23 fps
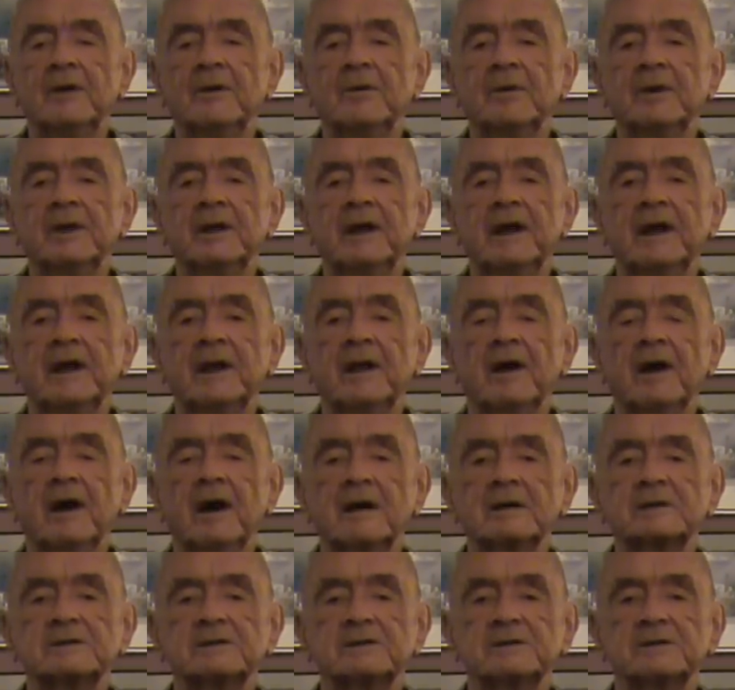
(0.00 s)
We had
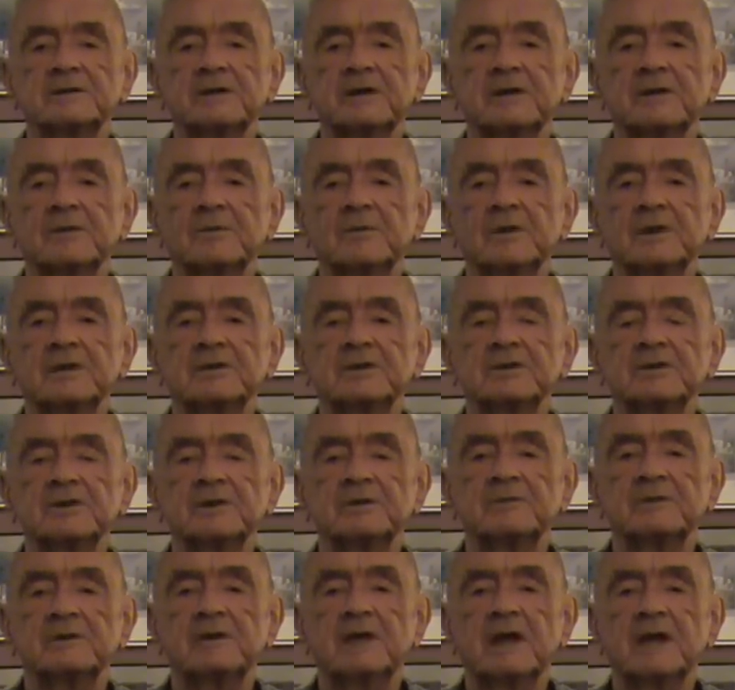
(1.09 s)
oxygen, which
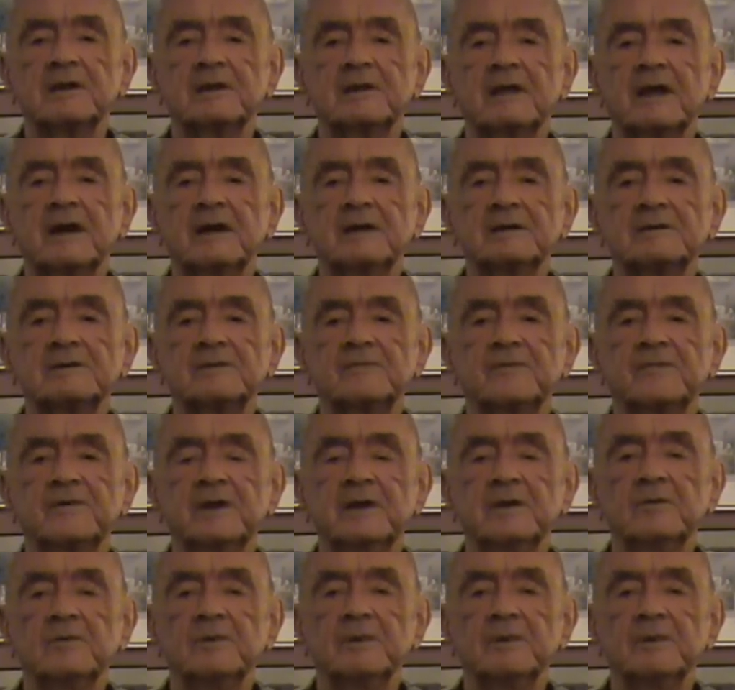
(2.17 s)
at 10,000 feet,